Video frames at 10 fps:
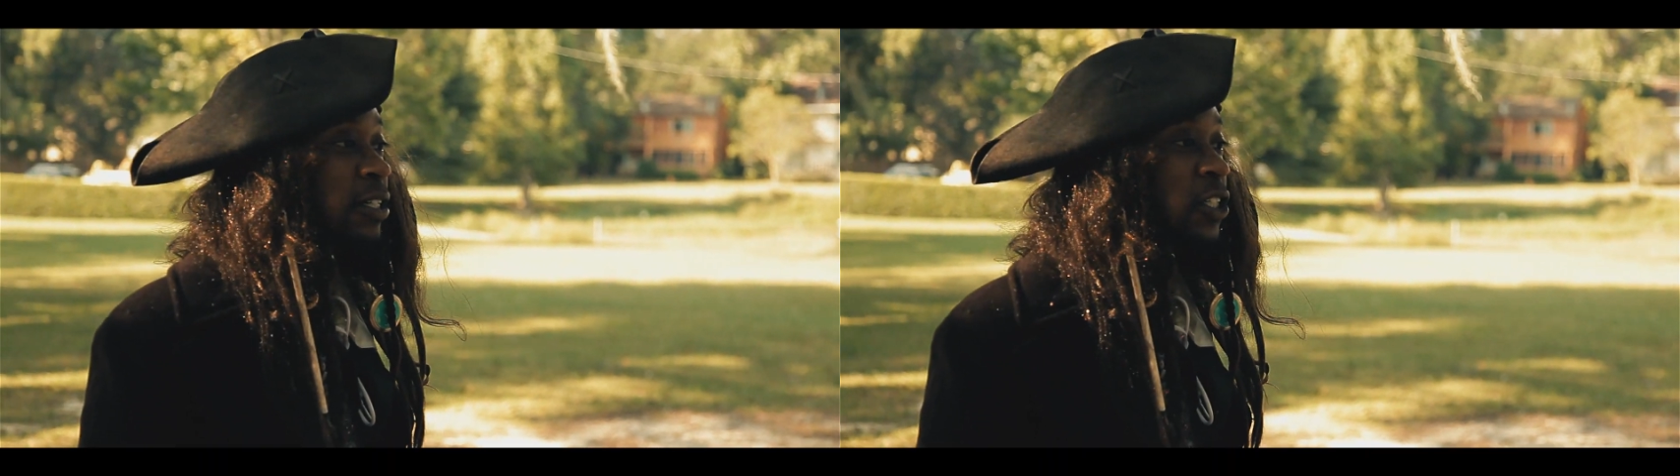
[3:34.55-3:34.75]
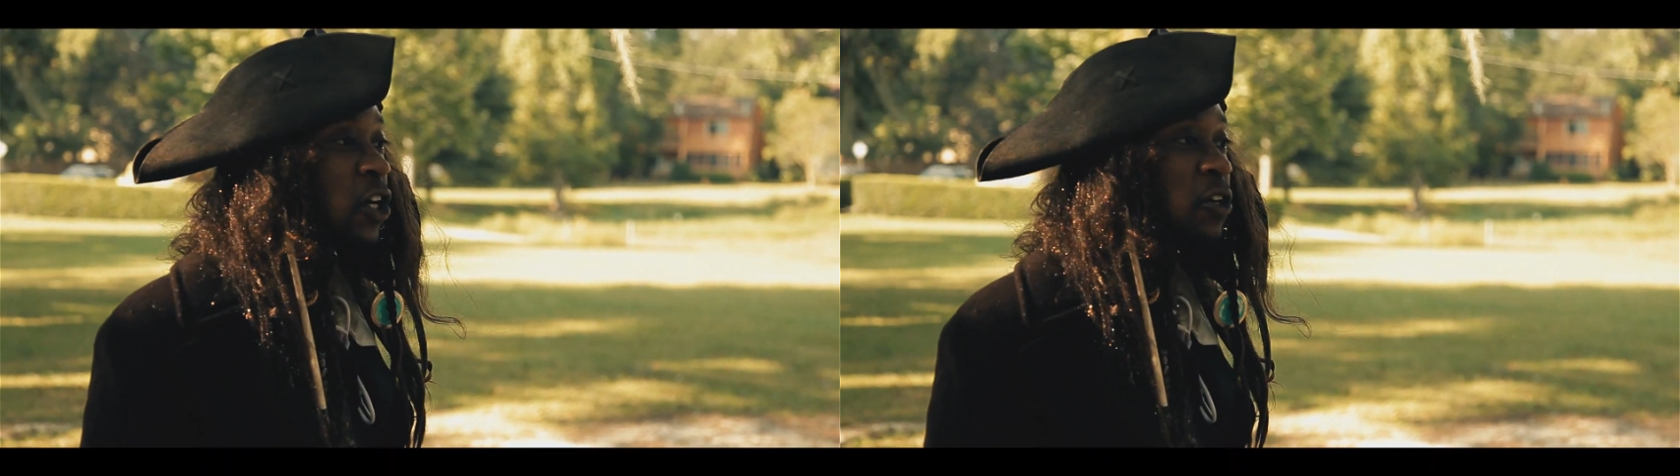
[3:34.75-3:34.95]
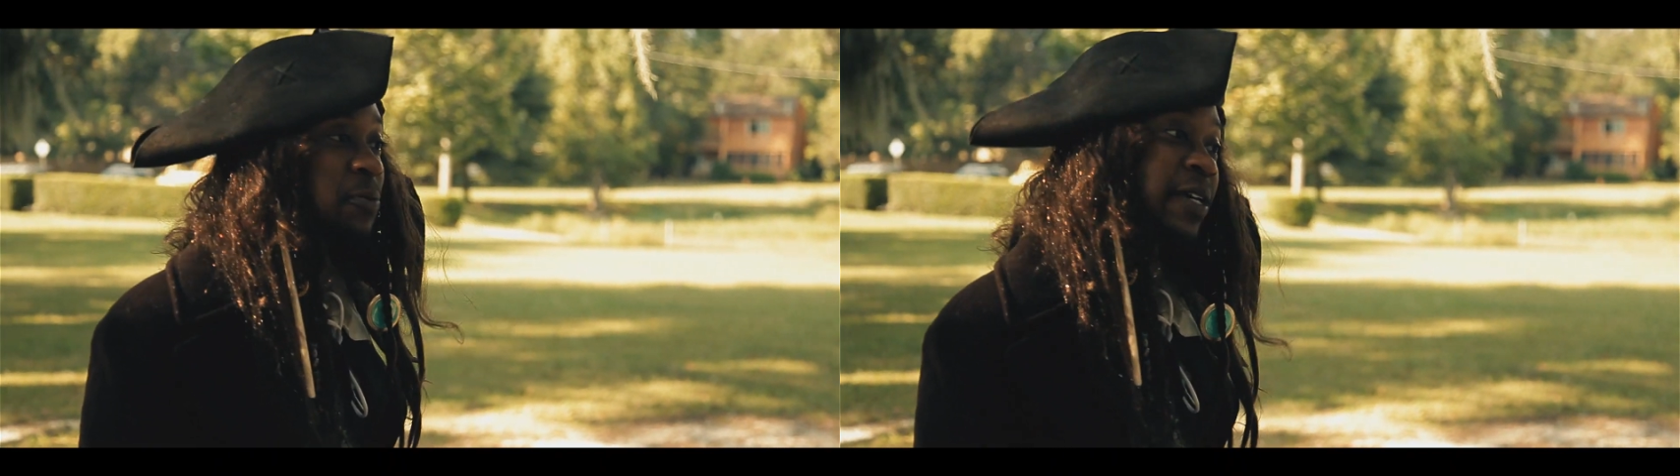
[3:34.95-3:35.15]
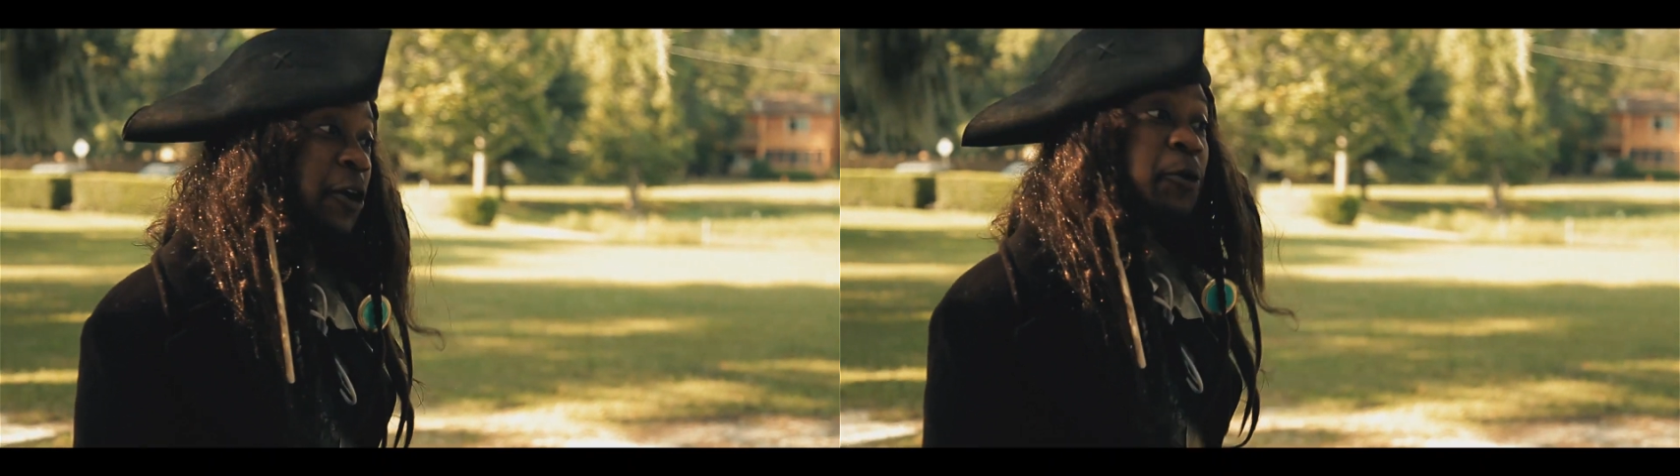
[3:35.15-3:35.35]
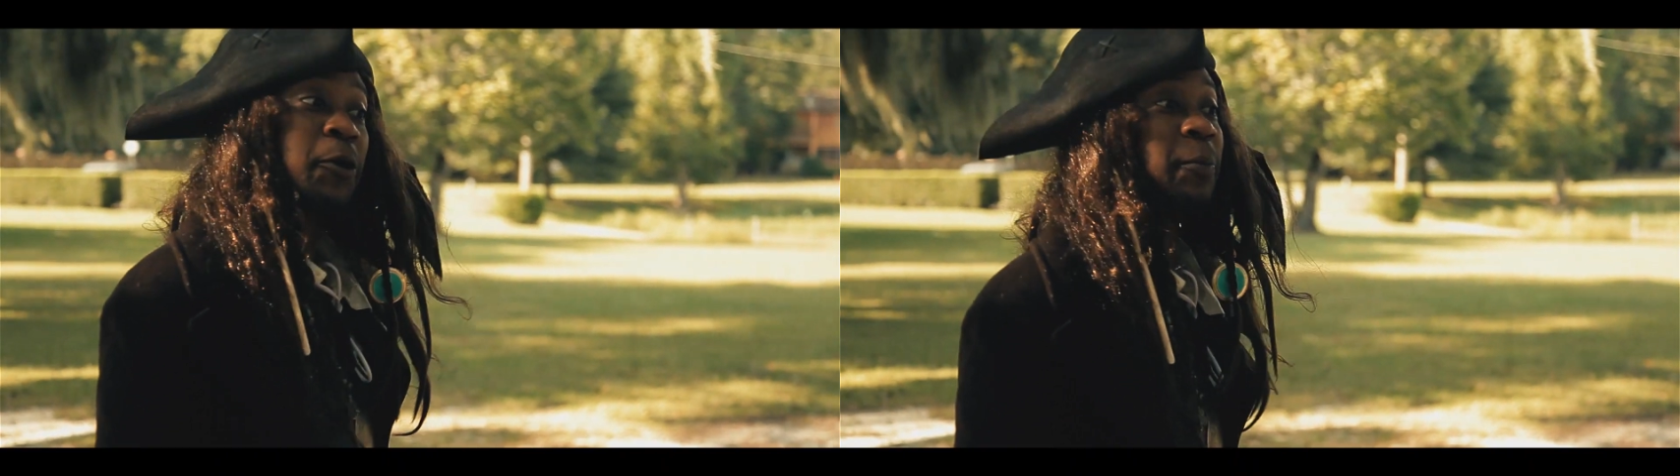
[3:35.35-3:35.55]
Calls me
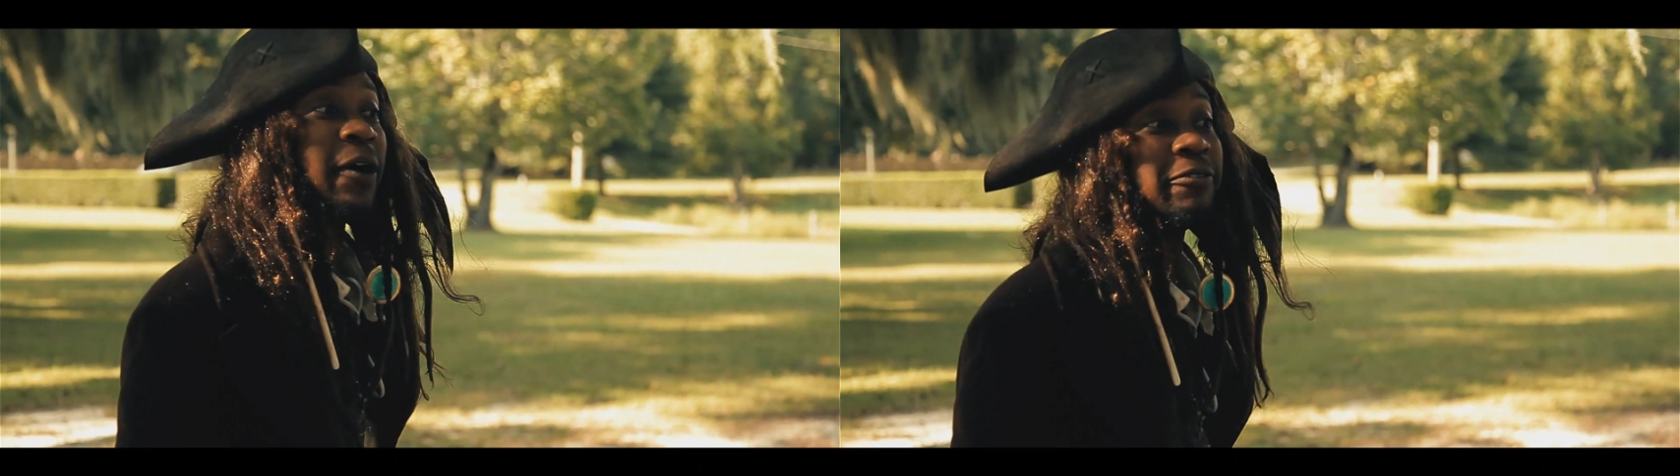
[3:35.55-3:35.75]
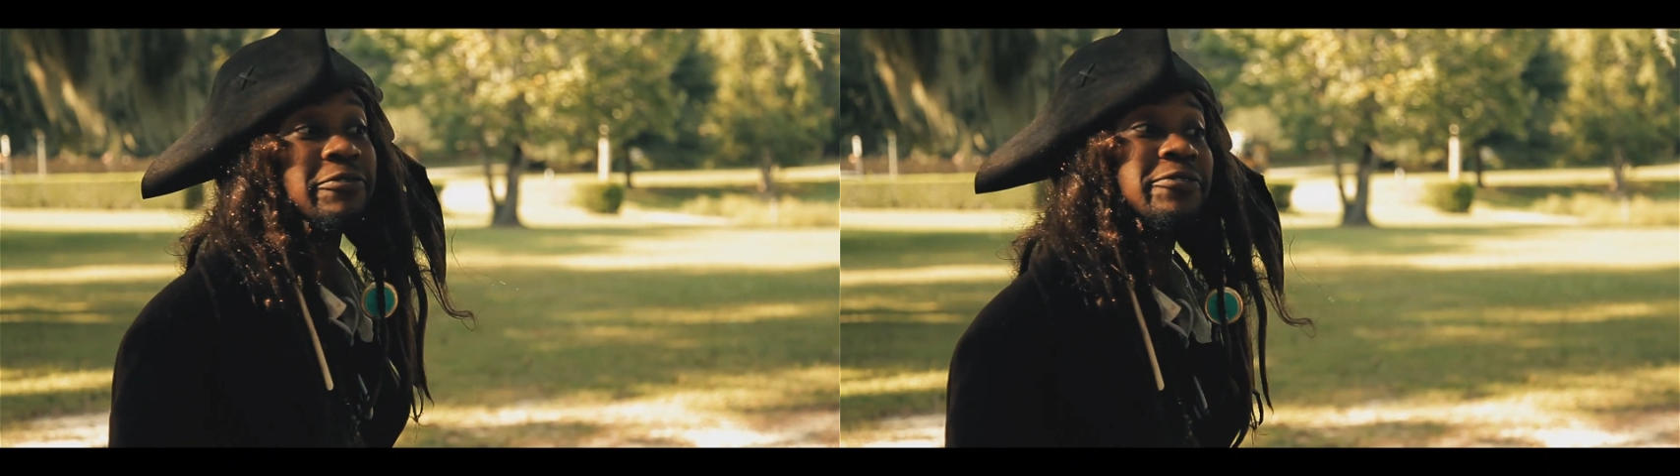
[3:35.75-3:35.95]
Cocoa Puff.